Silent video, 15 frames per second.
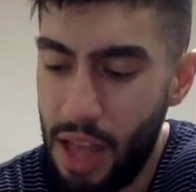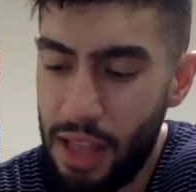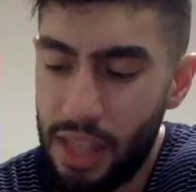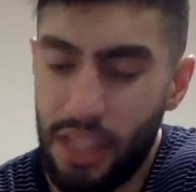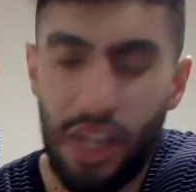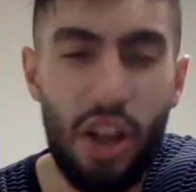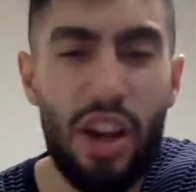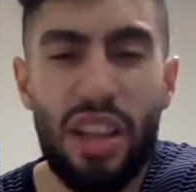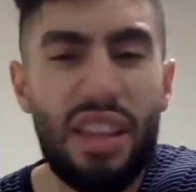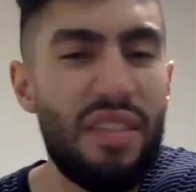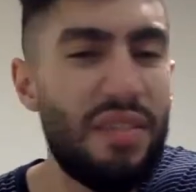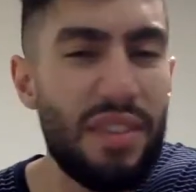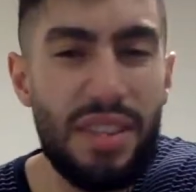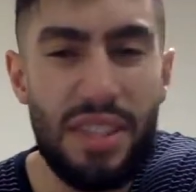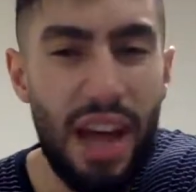There's a lot of
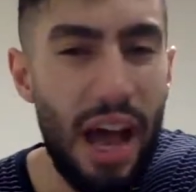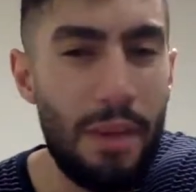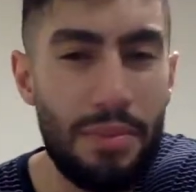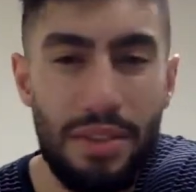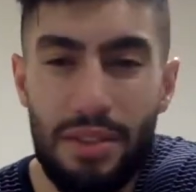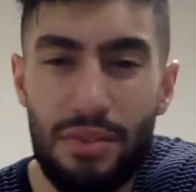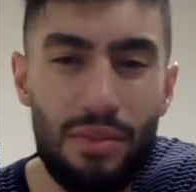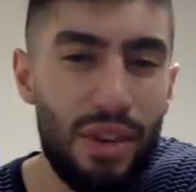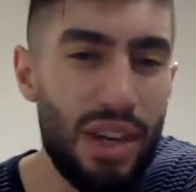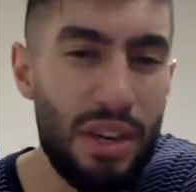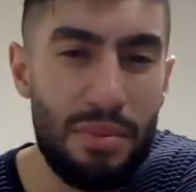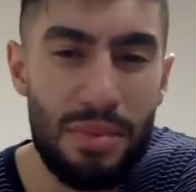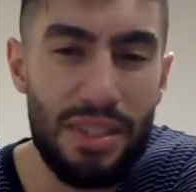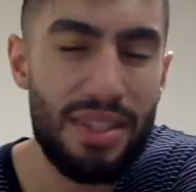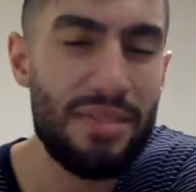different types of
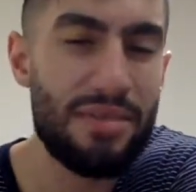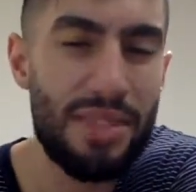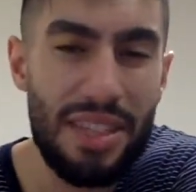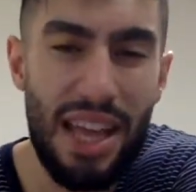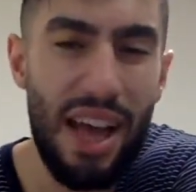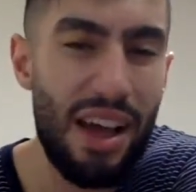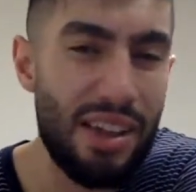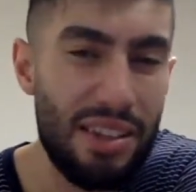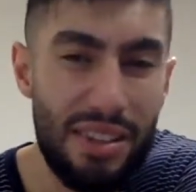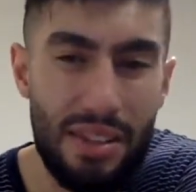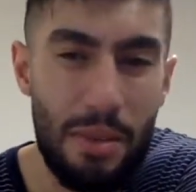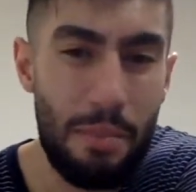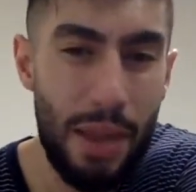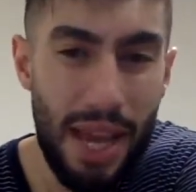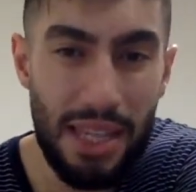rhythms and sounds
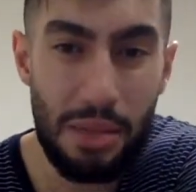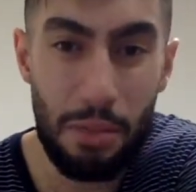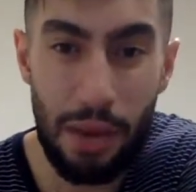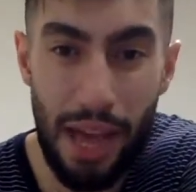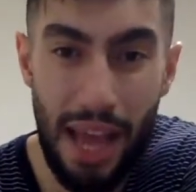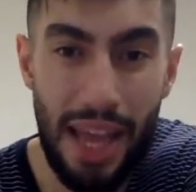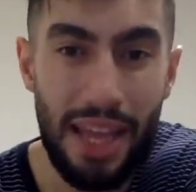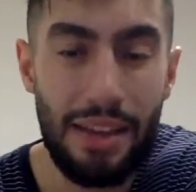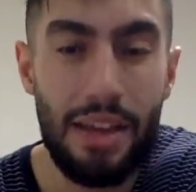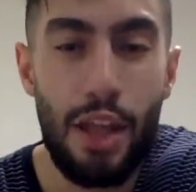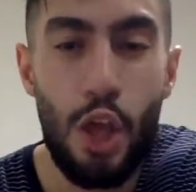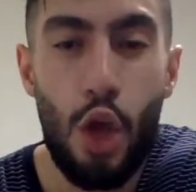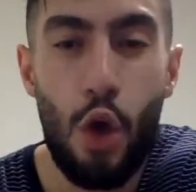the bass play, and